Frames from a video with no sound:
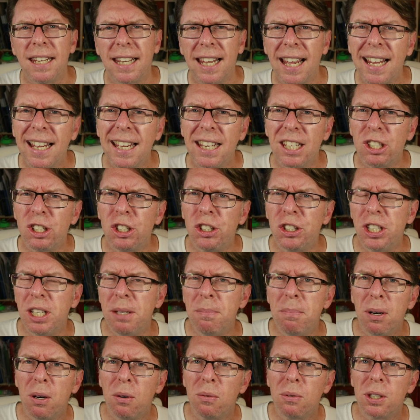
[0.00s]
you can get
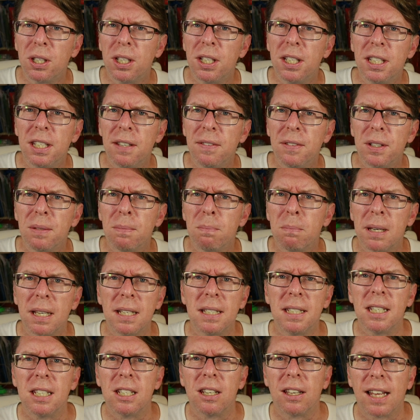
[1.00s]
cheaper alternatives on
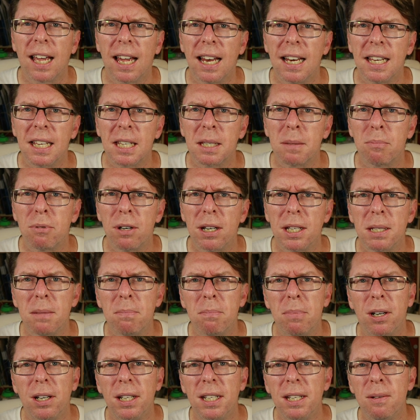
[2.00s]
places like AliExpress,
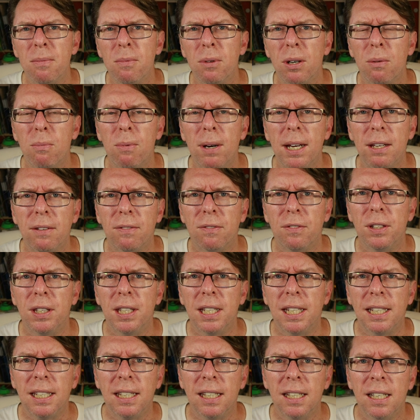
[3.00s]
but I didn't want to wait for
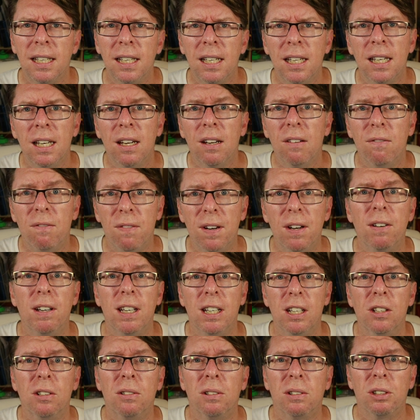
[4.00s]
the
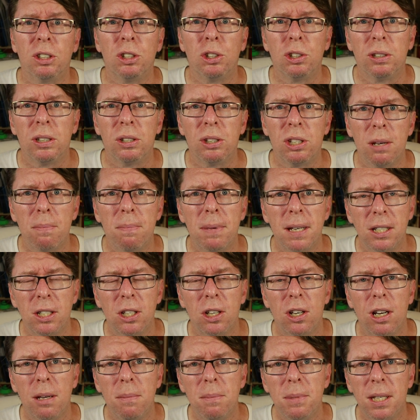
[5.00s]
very long shipping
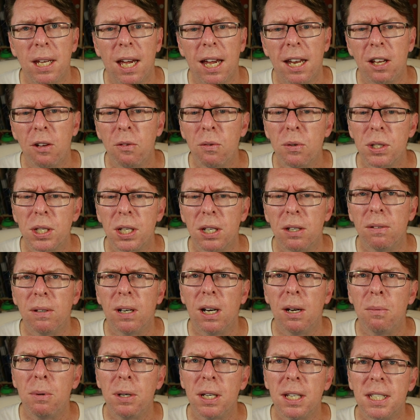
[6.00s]
times, and
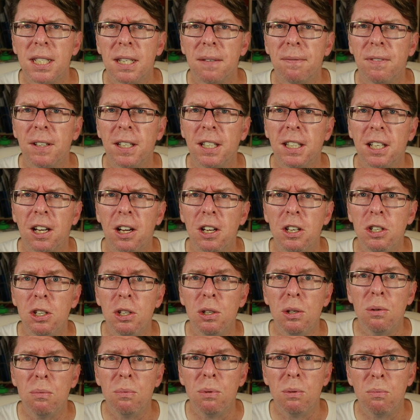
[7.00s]
I wanted something that I
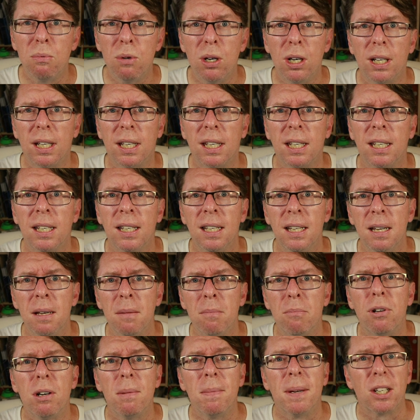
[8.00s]
knew would work
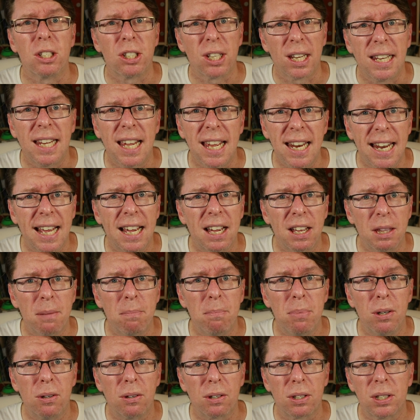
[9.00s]
pretty much, again, out of the
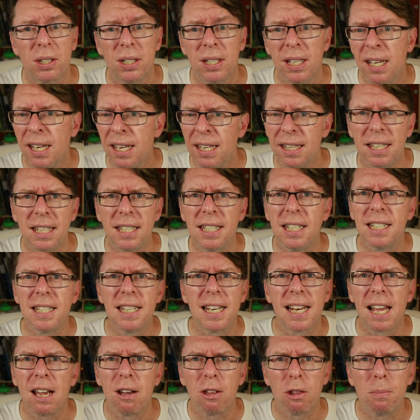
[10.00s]
box. This
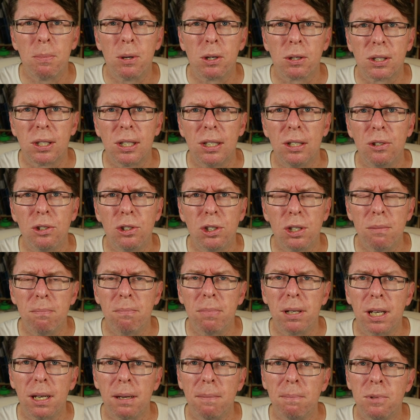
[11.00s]
isn't an out of the box solution,
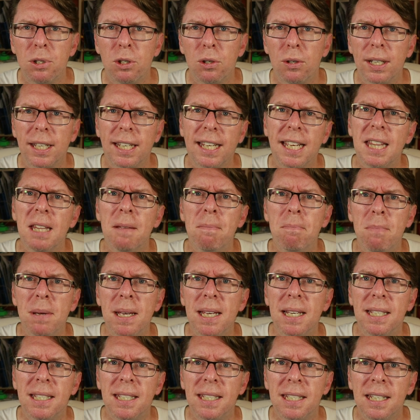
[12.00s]
but I'm trying to get the
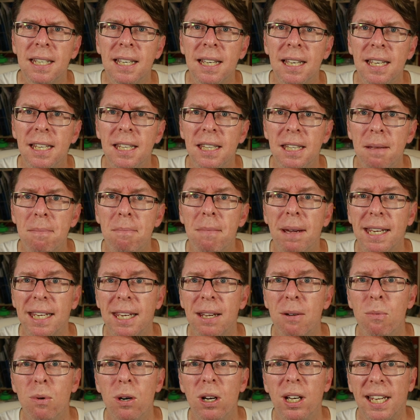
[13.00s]
bits that
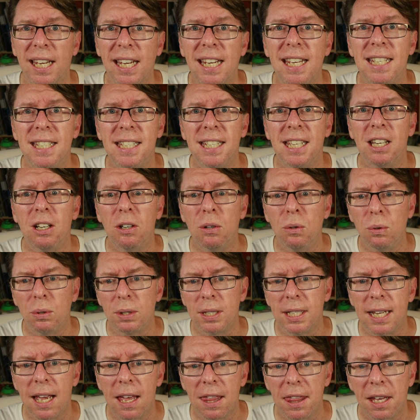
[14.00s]
make it work easier
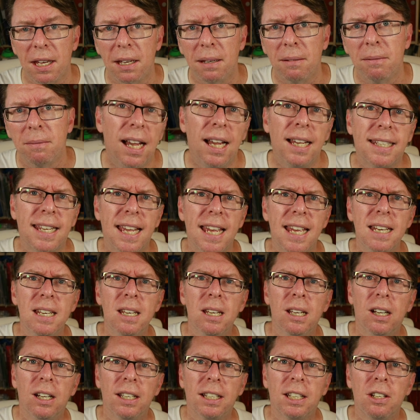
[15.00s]
altogether.
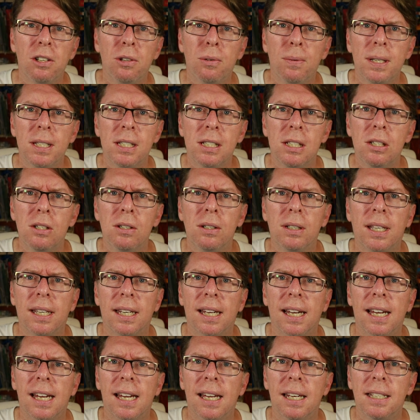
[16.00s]
Again, I can always
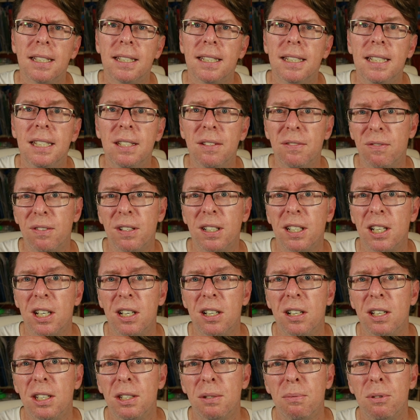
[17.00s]
look at different
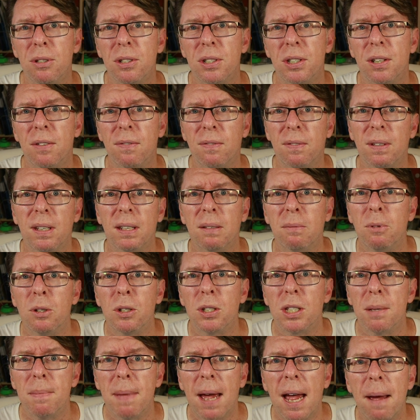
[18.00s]
cards once
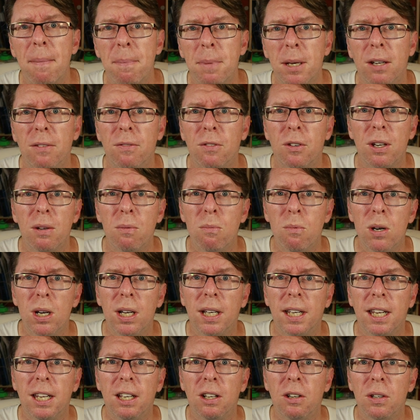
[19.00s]
I'm happy I've got it
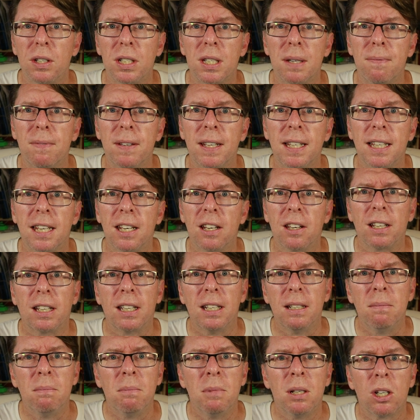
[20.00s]
working, got something, then I
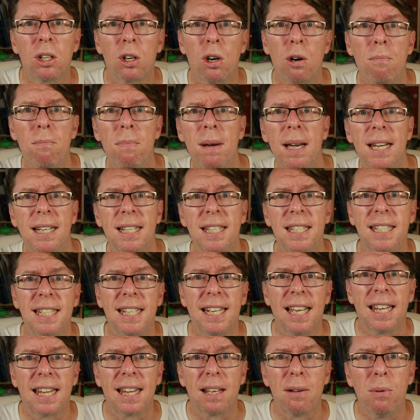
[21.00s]
can compare to
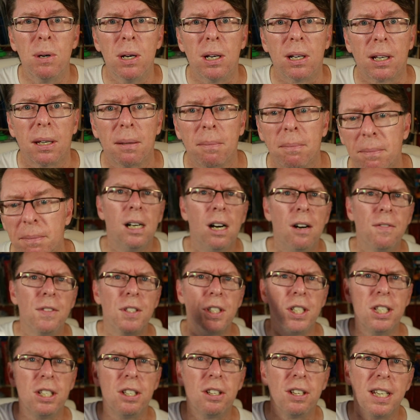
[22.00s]
see how they work.
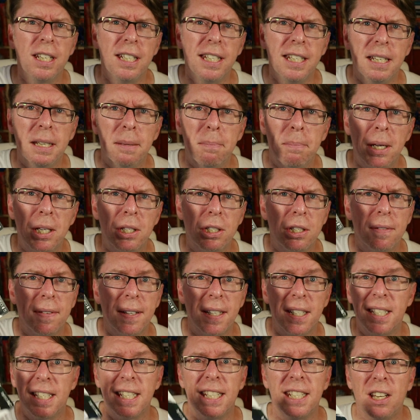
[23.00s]
Obviously, you're going to need a bunch of
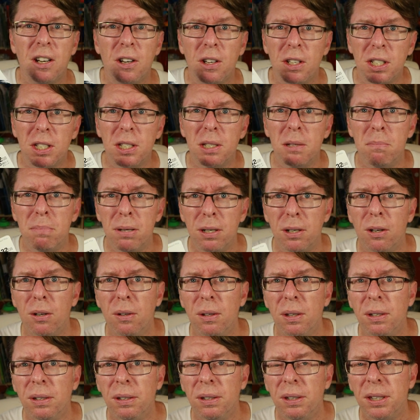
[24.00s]
SD cards to put
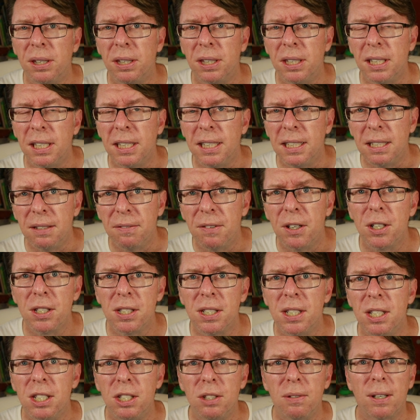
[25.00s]
on the
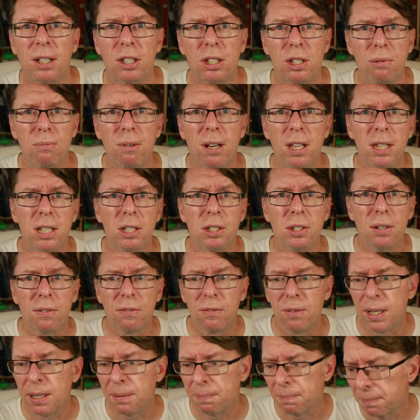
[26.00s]
devices to actually run the
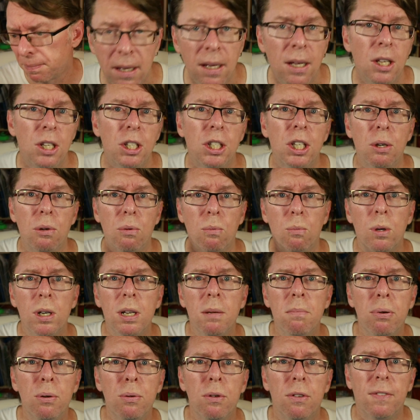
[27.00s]
software. So one
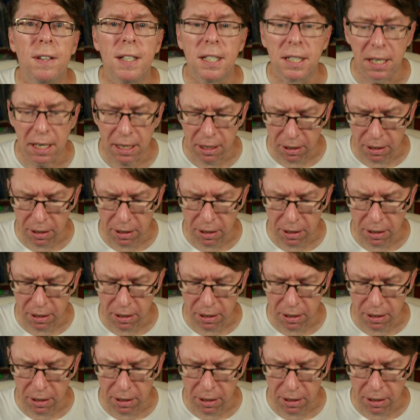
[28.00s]
important thing to